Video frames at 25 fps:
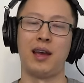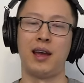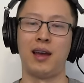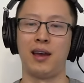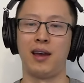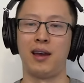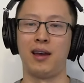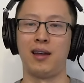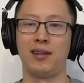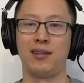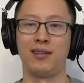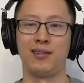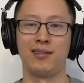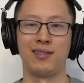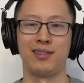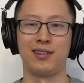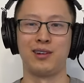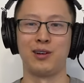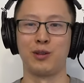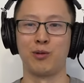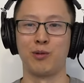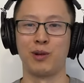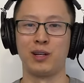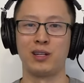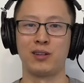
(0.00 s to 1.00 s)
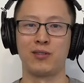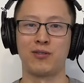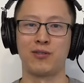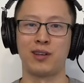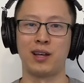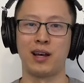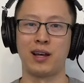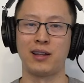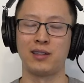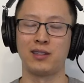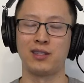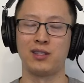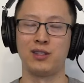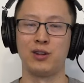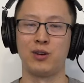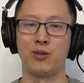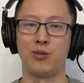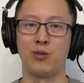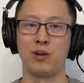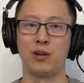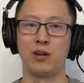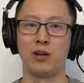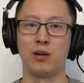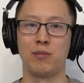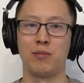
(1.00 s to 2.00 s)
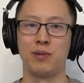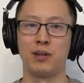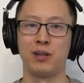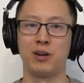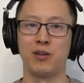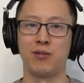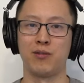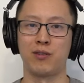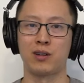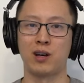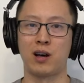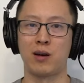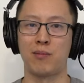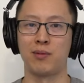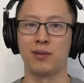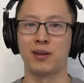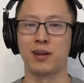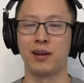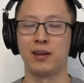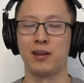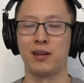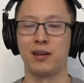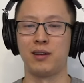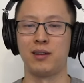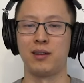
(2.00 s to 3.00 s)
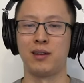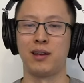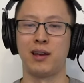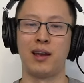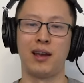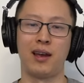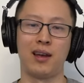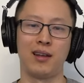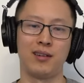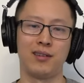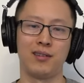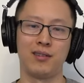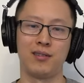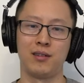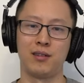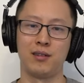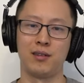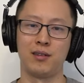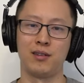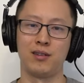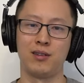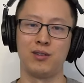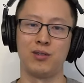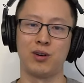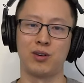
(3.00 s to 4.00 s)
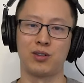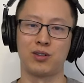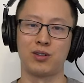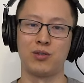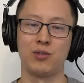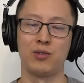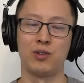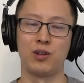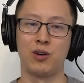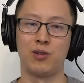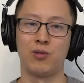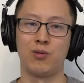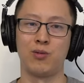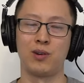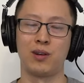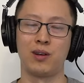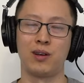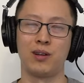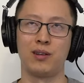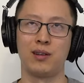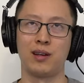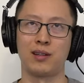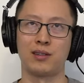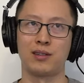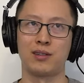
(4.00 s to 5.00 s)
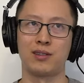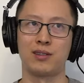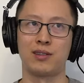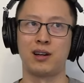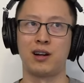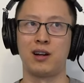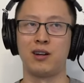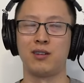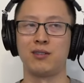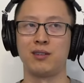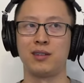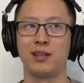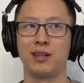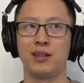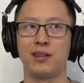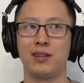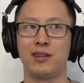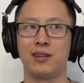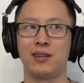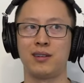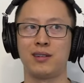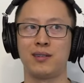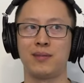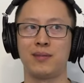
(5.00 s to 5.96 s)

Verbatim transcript: And, you know, the reasons for that is you don't want to be overcomplicated, and you also don't want to necessarily